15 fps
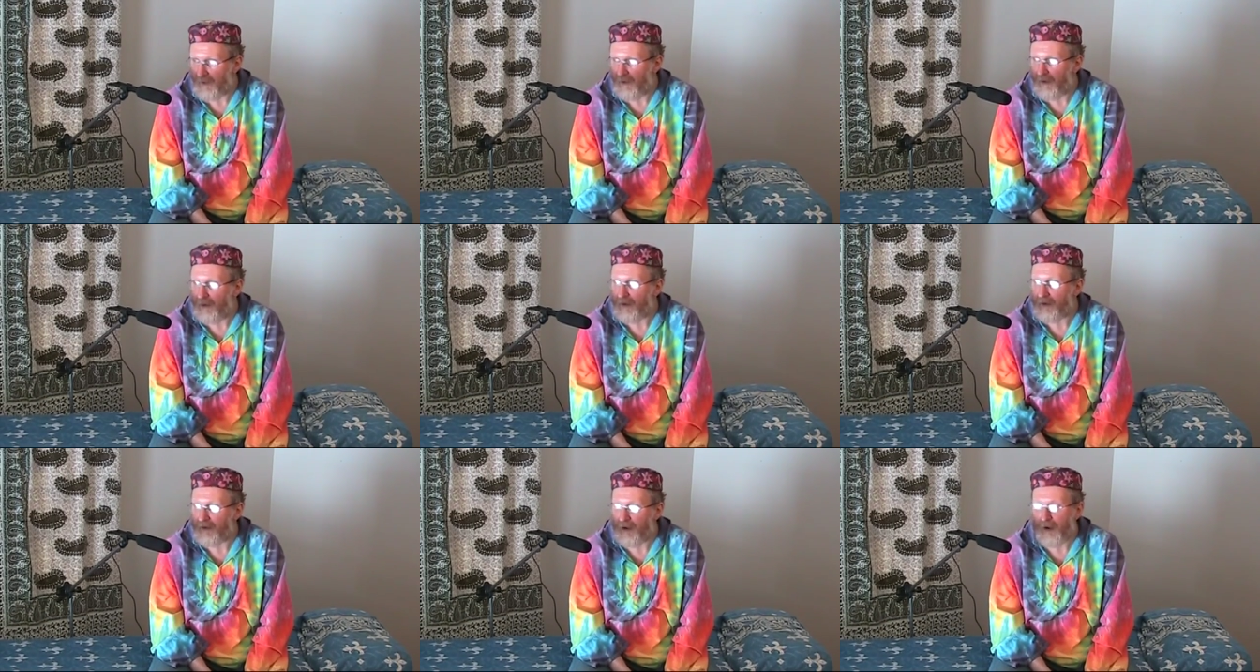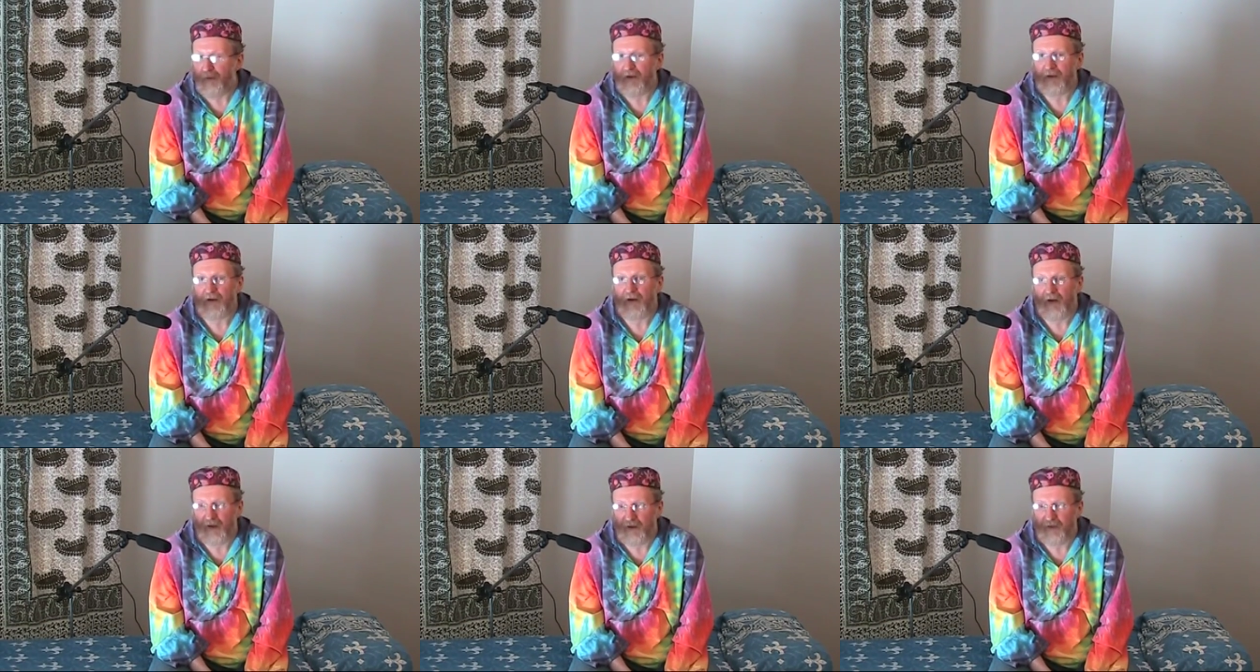whole global
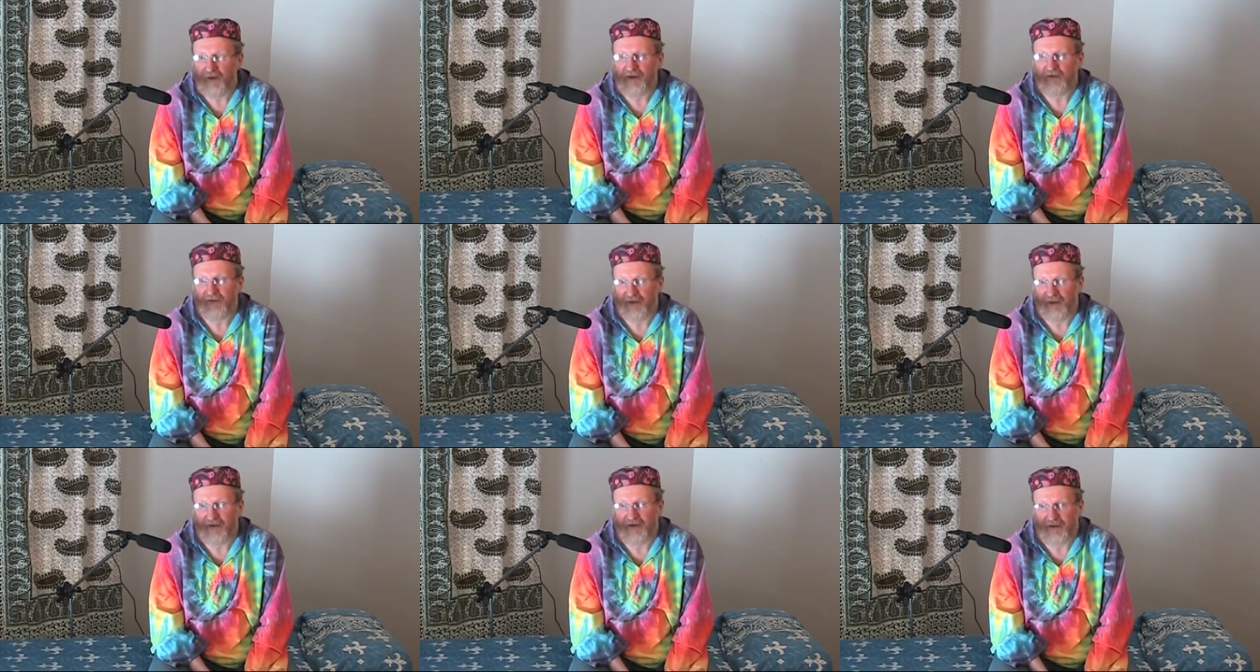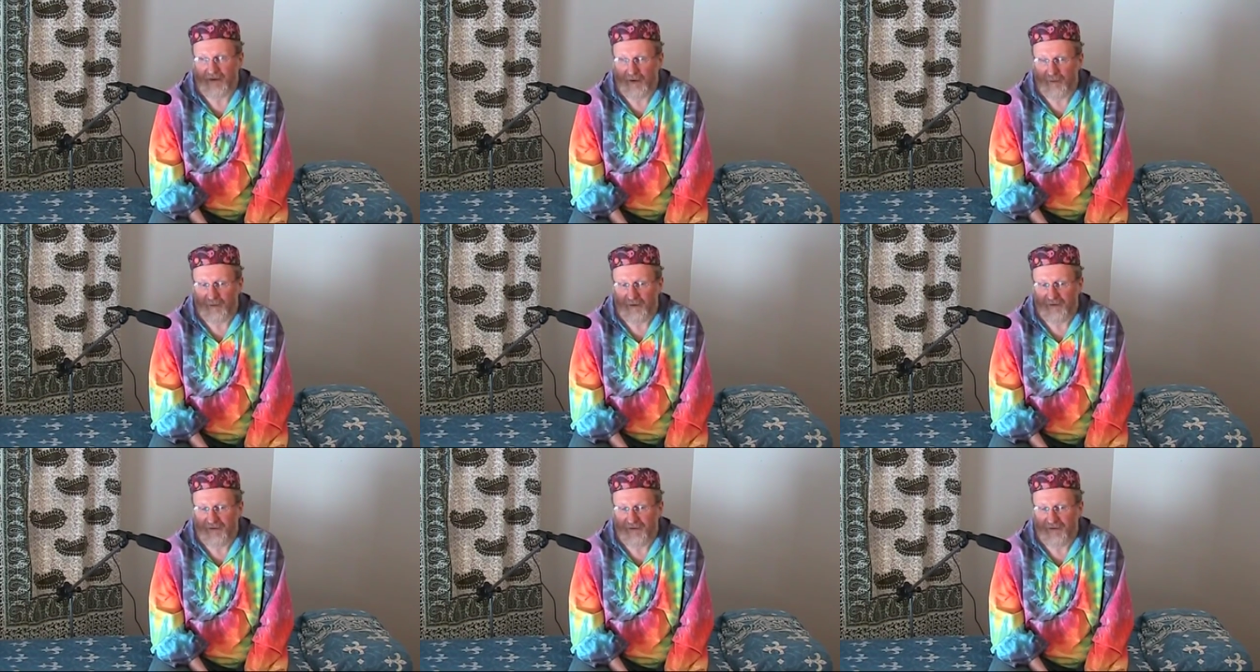economy is very unstable.